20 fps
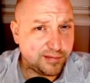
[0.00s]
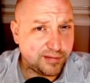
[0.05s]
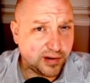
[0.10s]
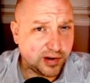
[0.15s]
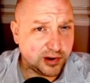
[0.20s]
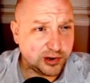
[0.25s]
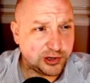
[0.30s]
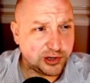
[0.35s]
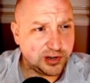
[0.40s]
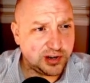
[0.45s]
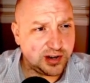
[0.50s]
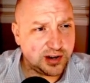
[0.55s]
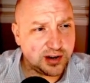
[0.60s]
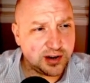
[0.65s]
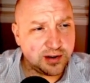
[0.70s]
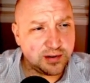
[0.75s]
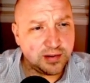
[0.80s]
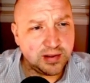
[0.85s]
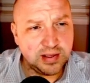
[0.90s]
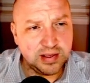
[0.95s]
function
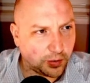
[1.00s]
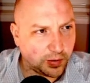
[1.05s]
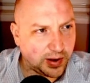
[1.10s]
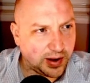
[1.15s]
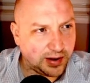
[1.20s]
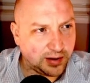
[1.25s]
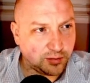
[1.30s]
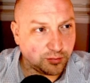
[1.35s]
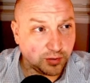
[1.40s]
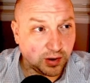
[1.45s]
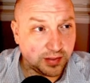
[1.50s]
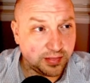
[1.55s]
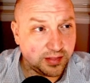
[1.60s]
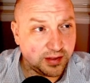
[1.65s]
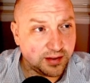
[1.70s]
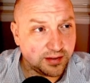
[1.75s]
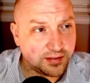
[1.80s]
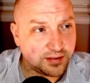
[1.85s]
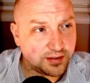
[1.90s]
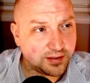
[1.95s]
here. Let's go ahead and run
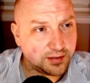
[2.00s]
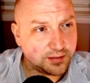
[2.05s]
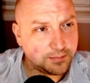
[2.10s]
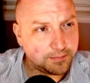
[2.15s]
this.